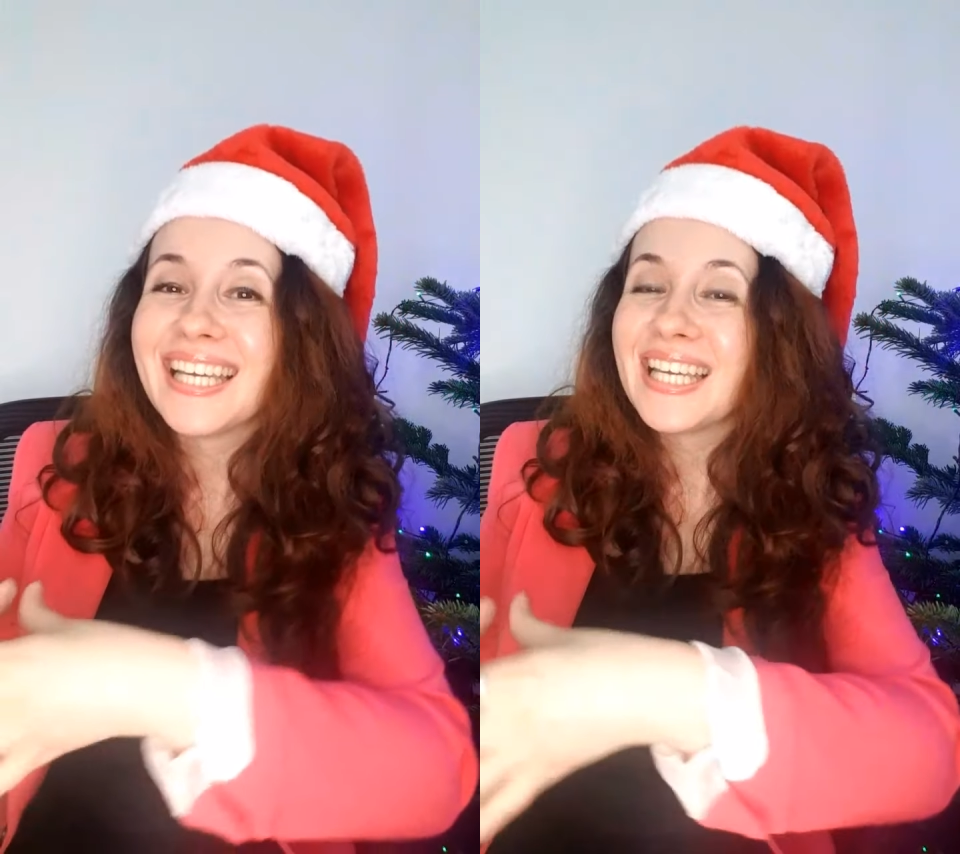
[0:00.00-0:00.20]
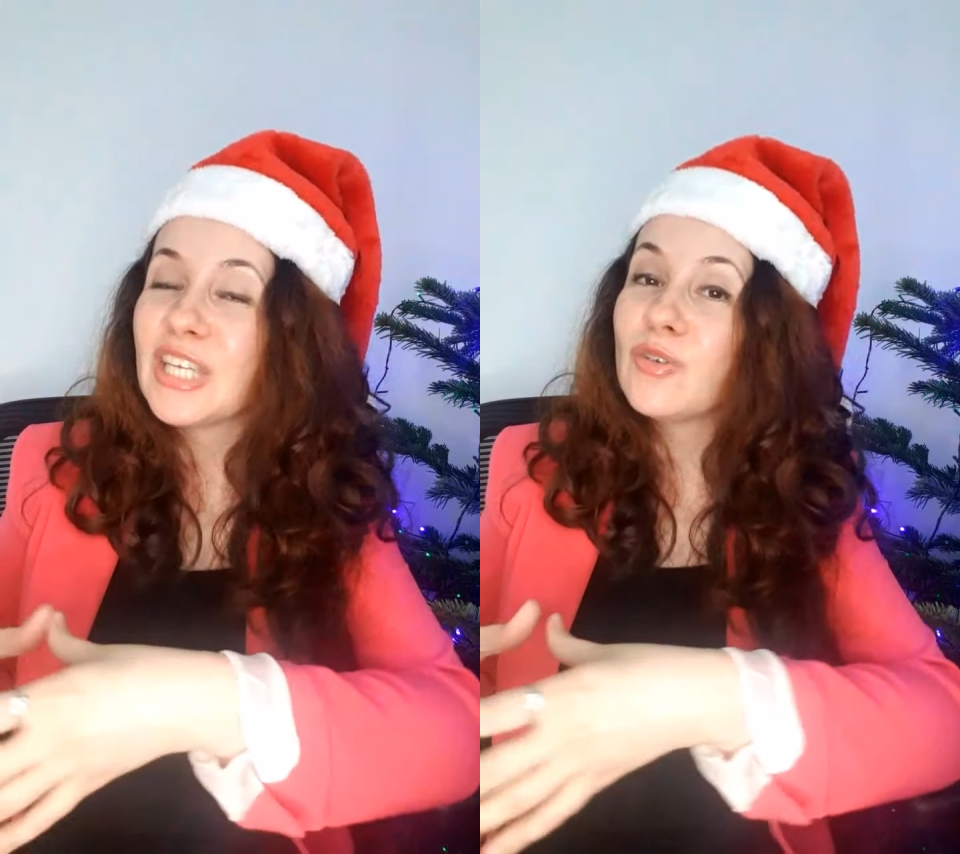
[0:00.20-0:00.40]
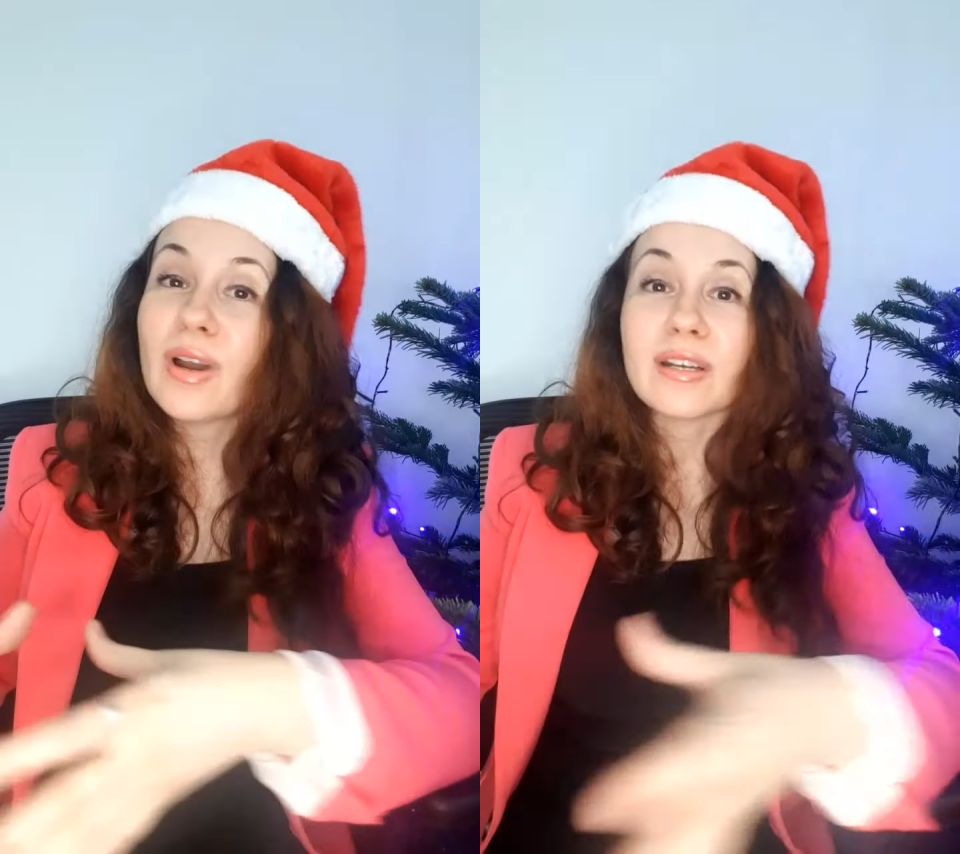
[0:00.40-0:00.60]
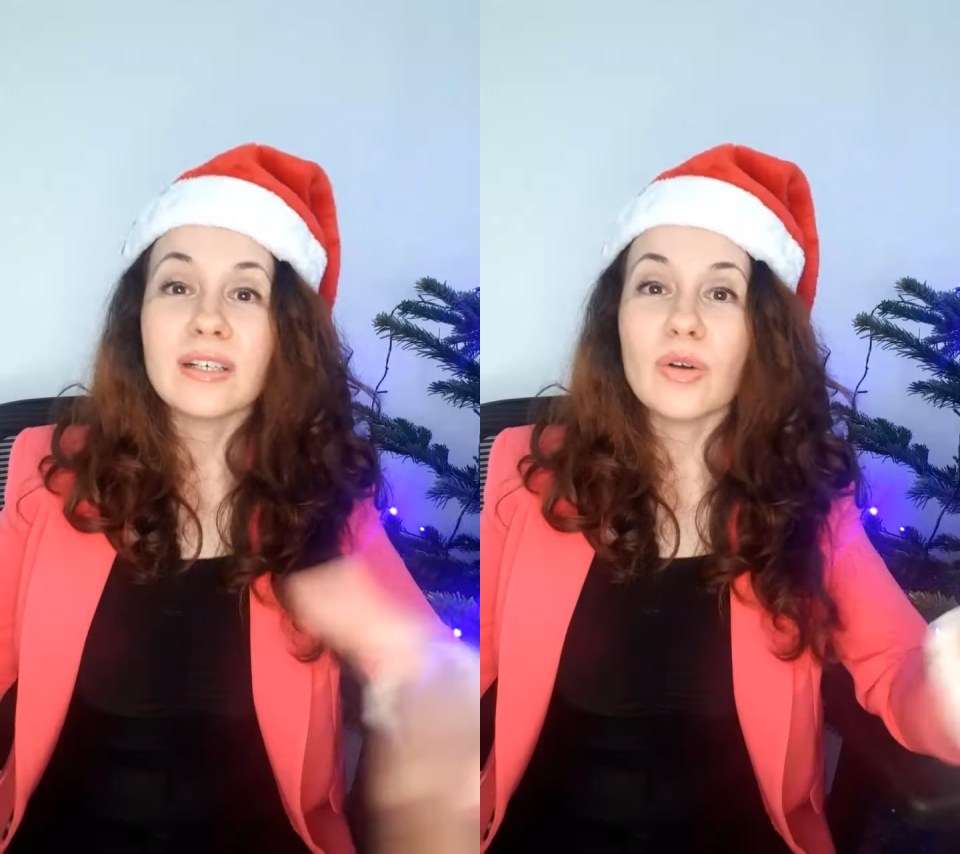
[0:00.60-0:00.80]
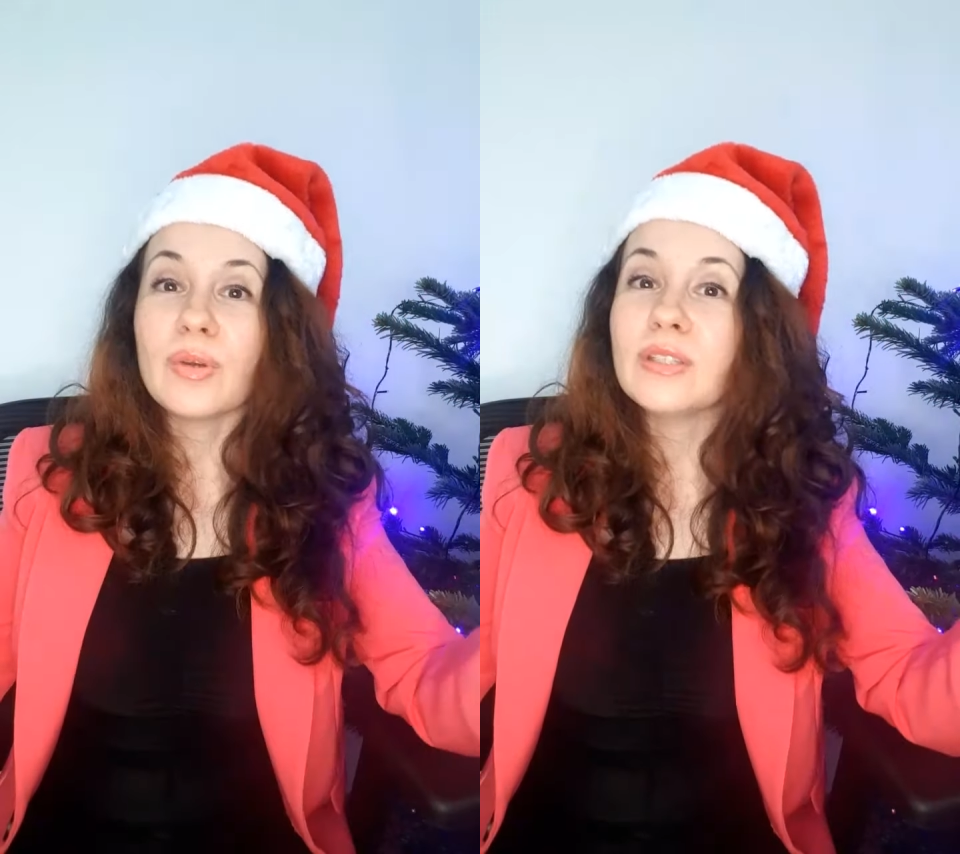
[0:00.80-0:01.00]
you are
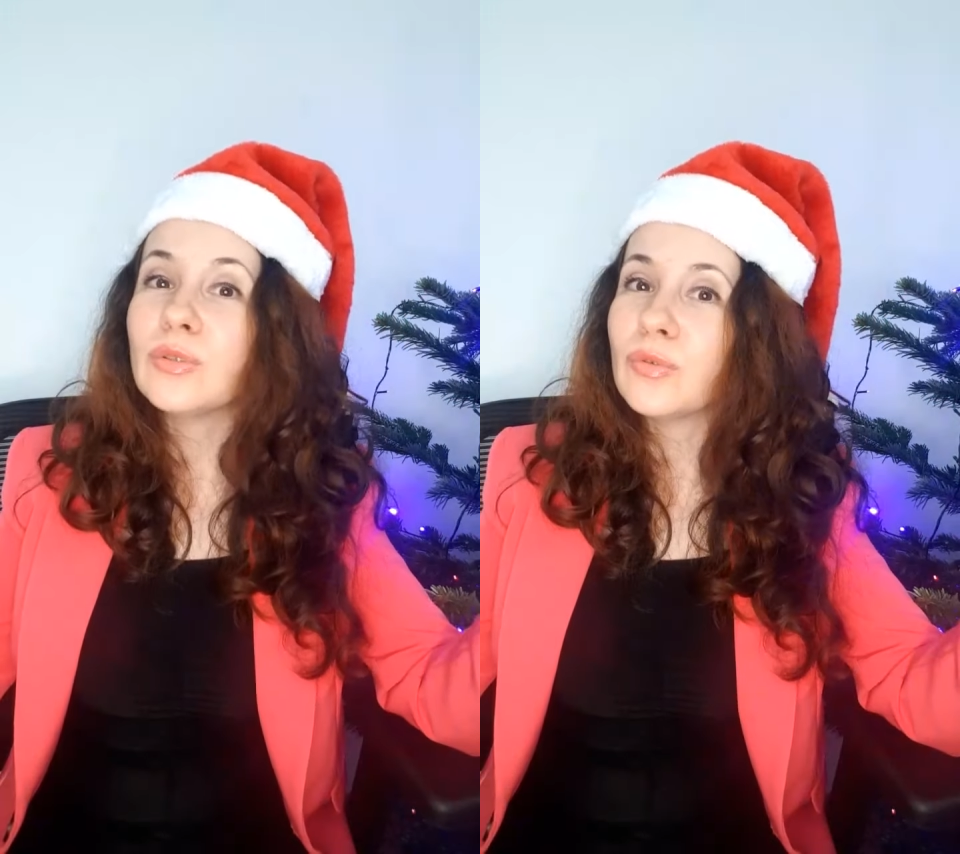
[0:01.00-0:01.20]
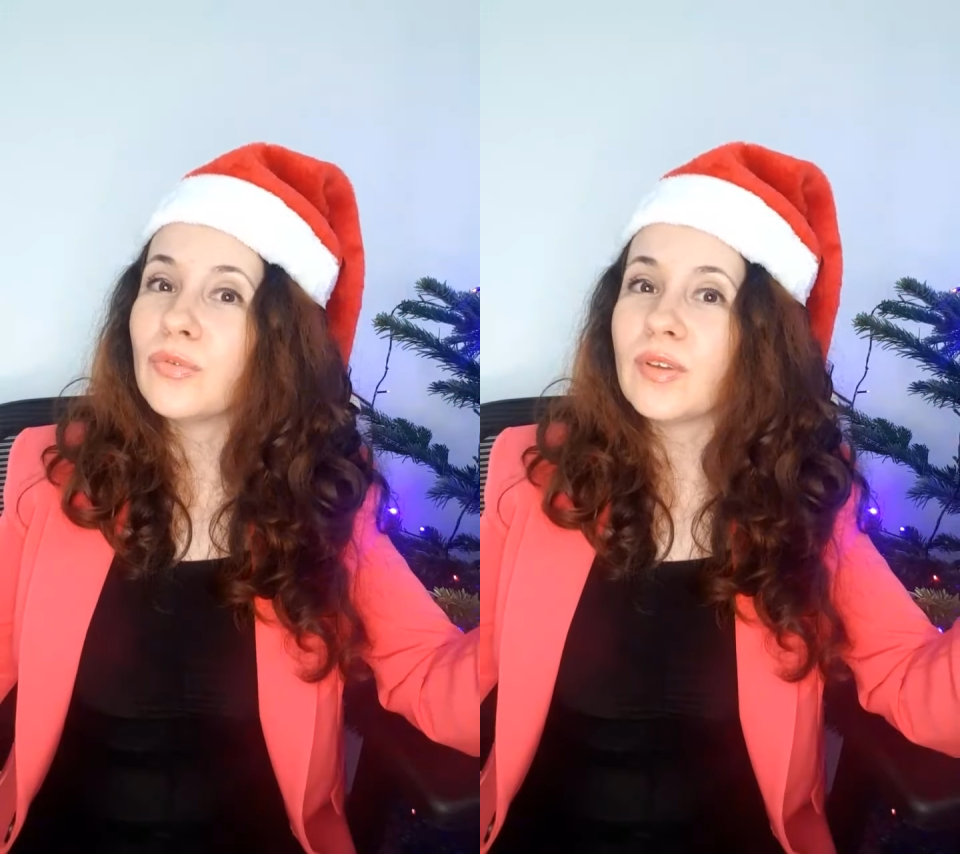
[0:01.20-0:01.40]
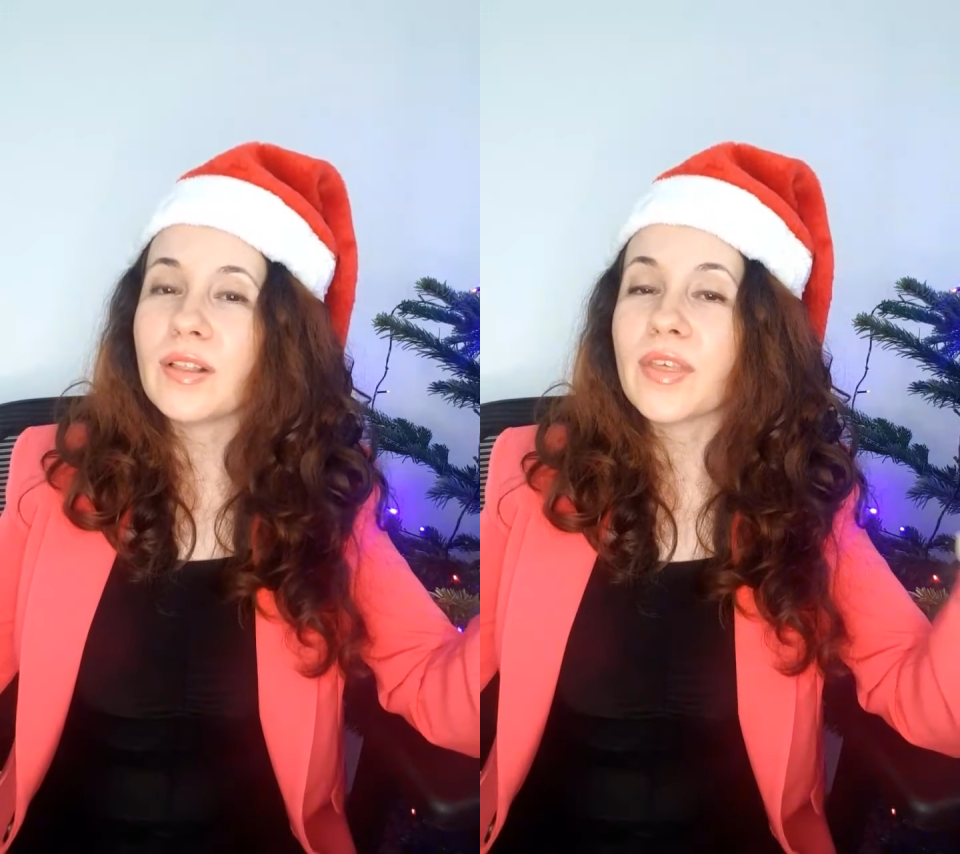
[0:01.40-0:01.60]
going to feel